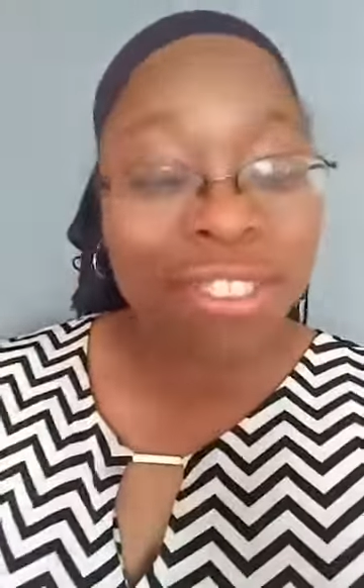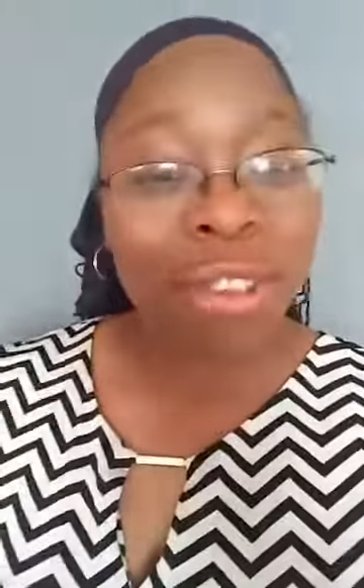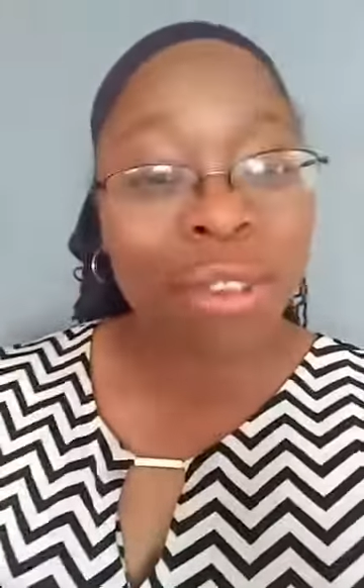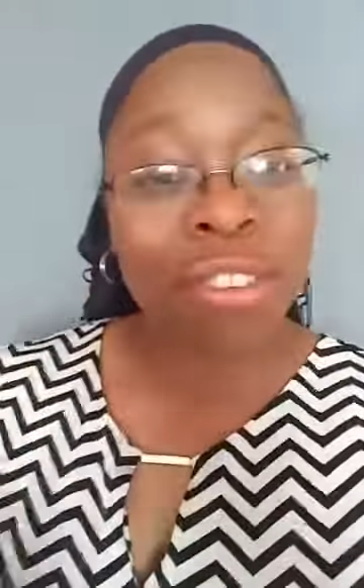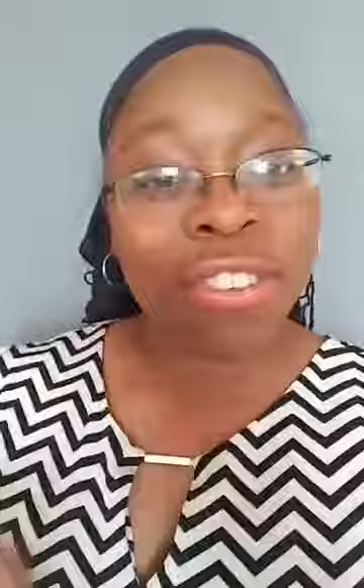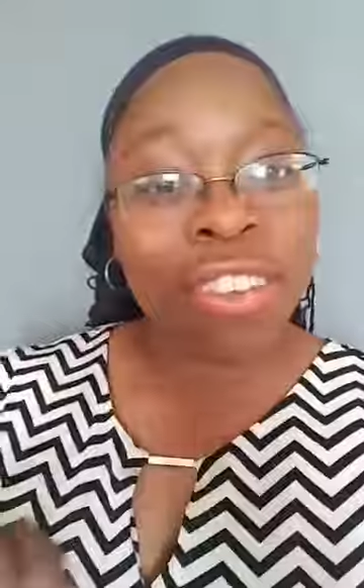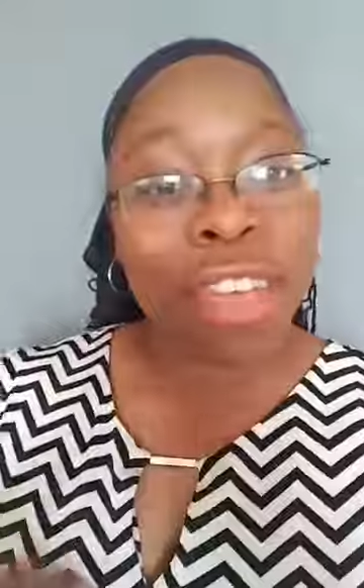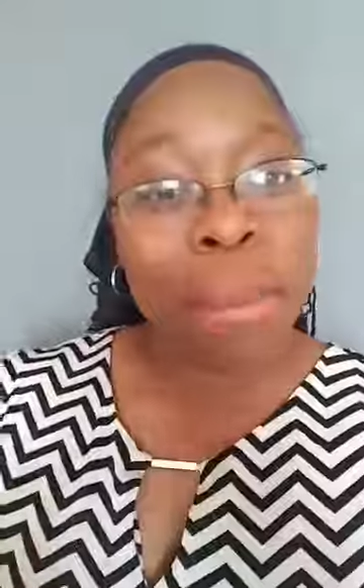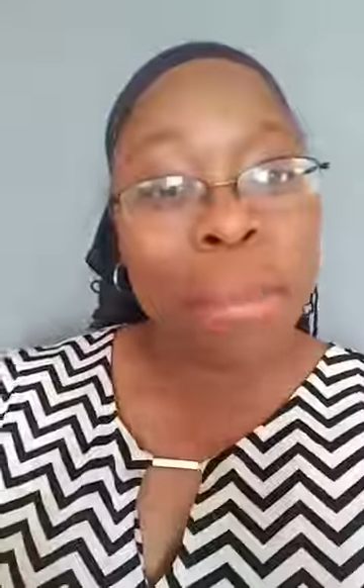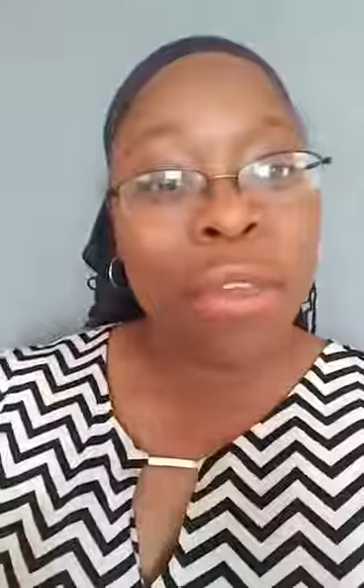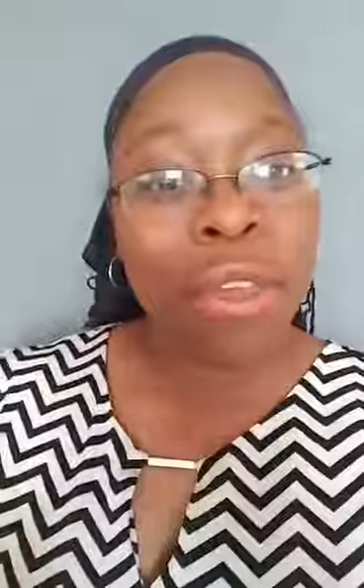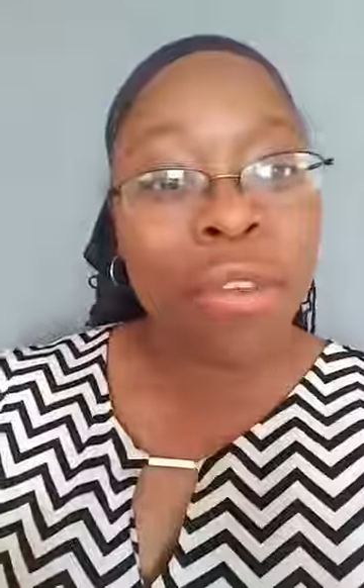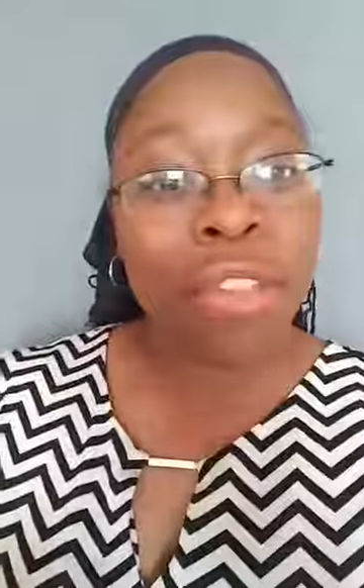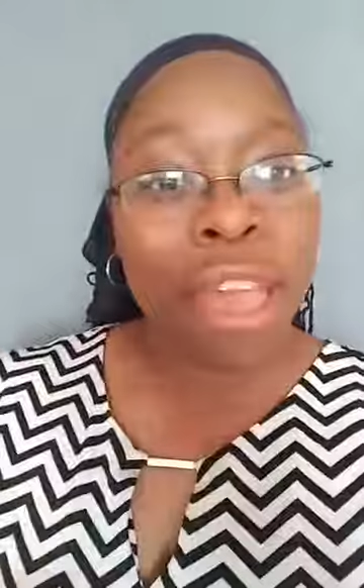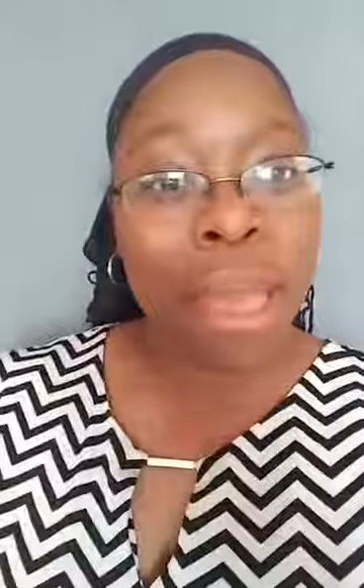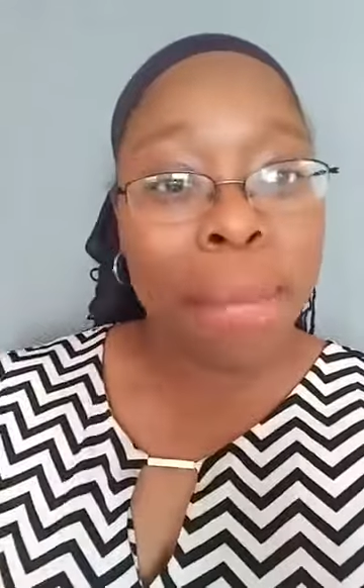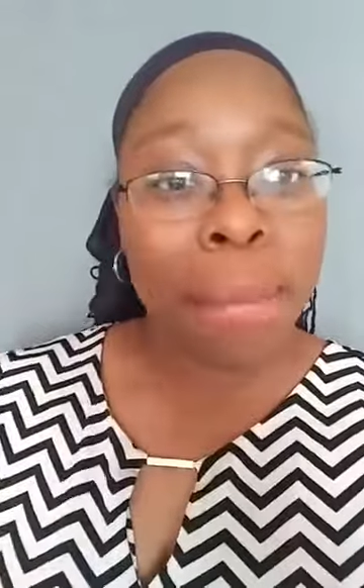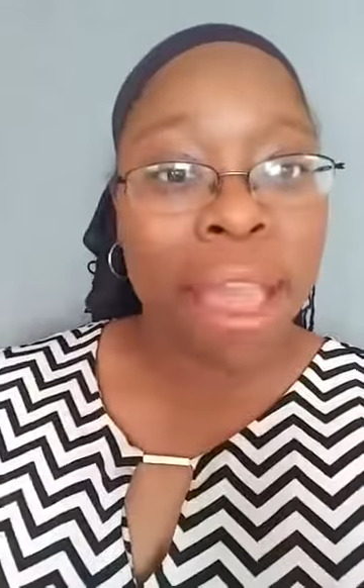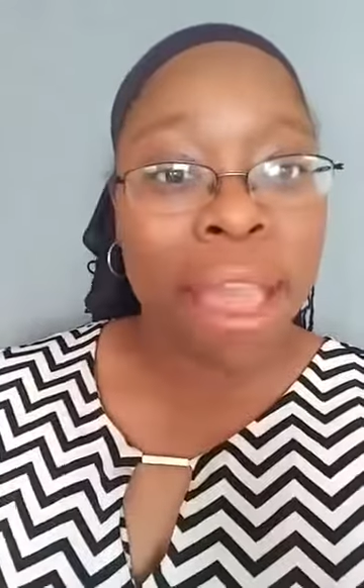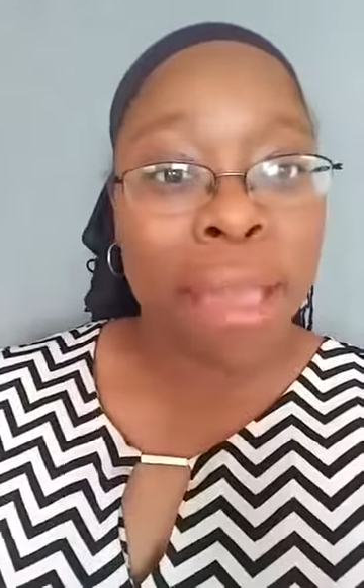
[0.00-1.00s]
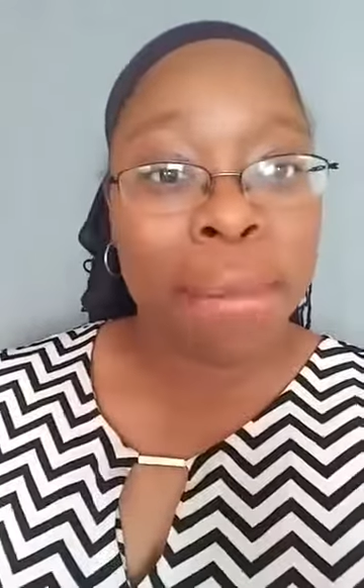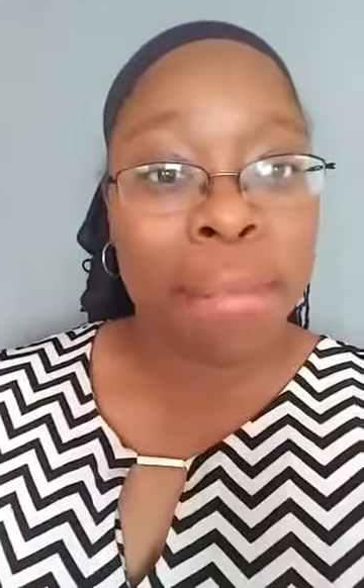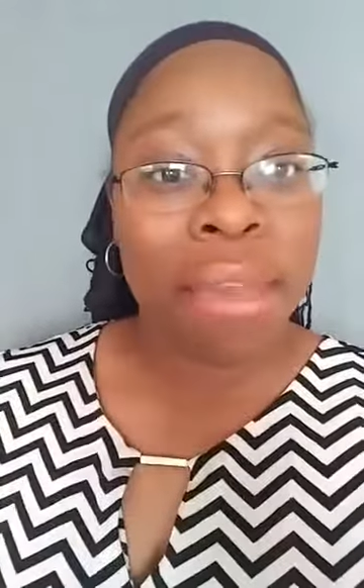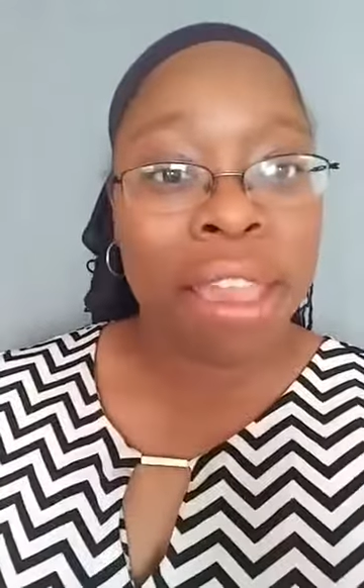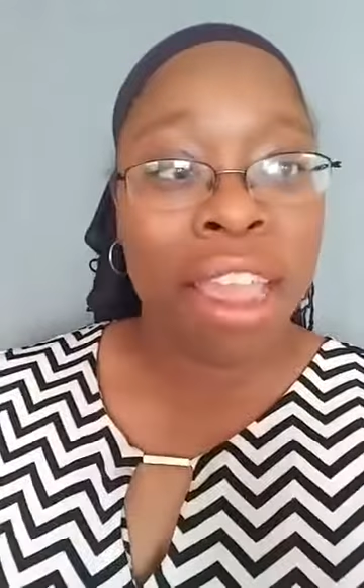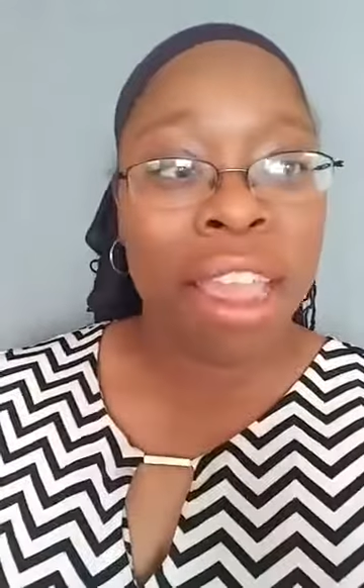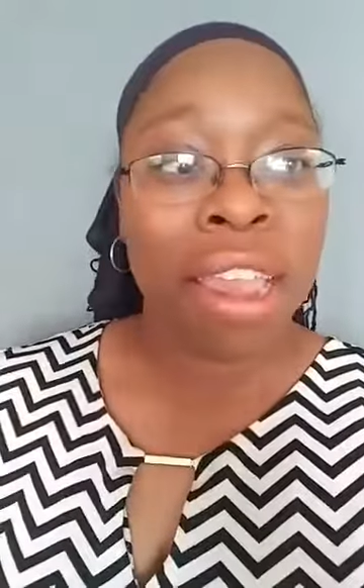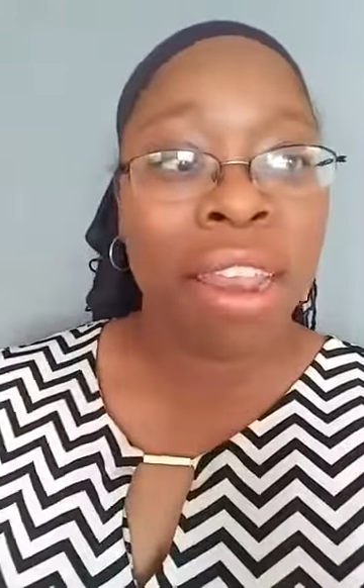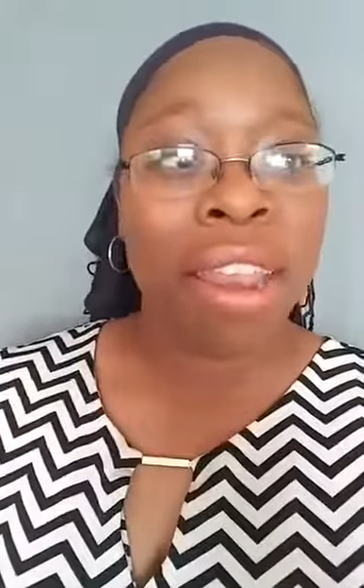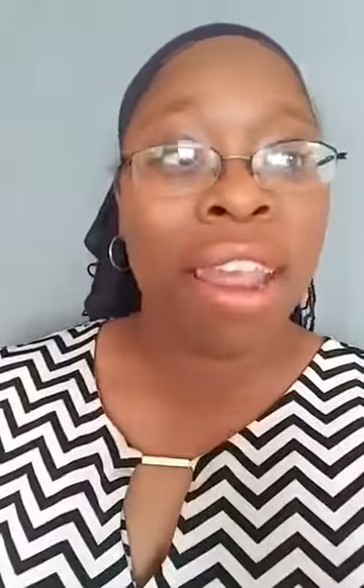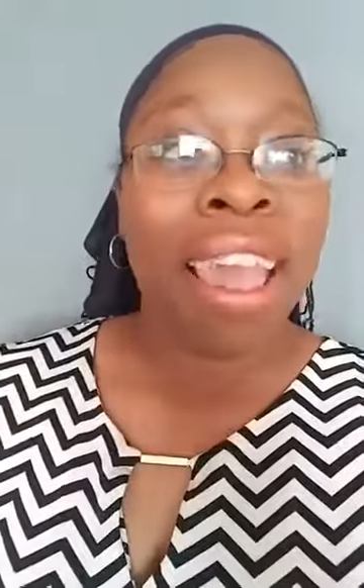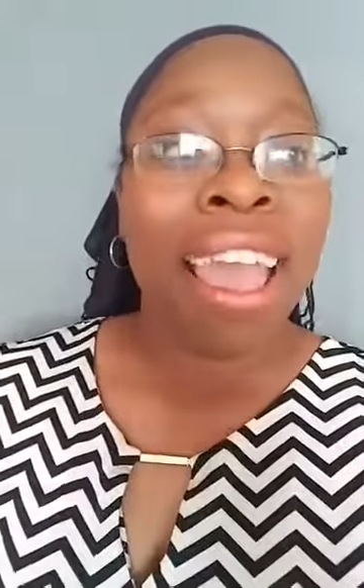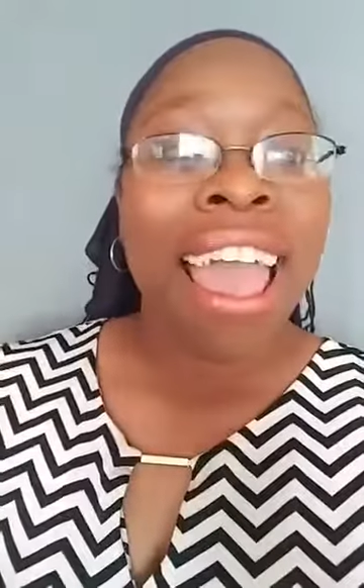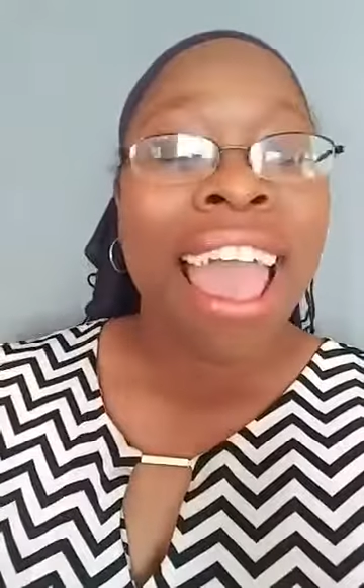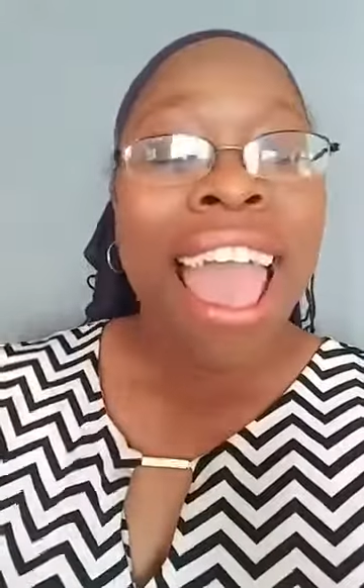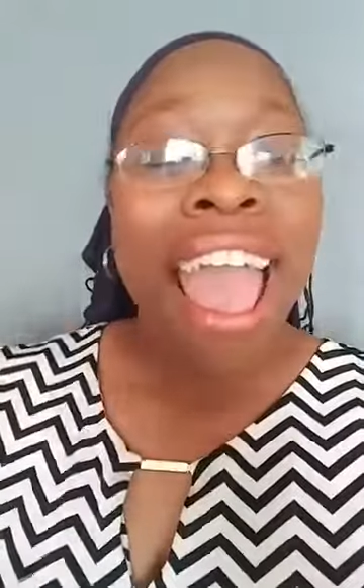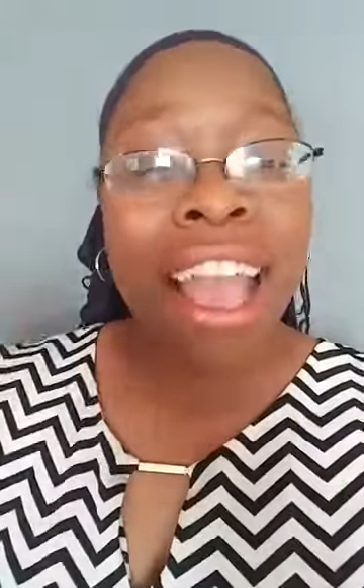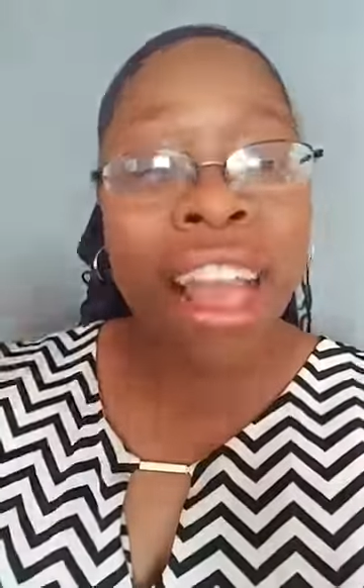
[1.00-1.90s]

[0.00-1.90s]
So some of you that might mean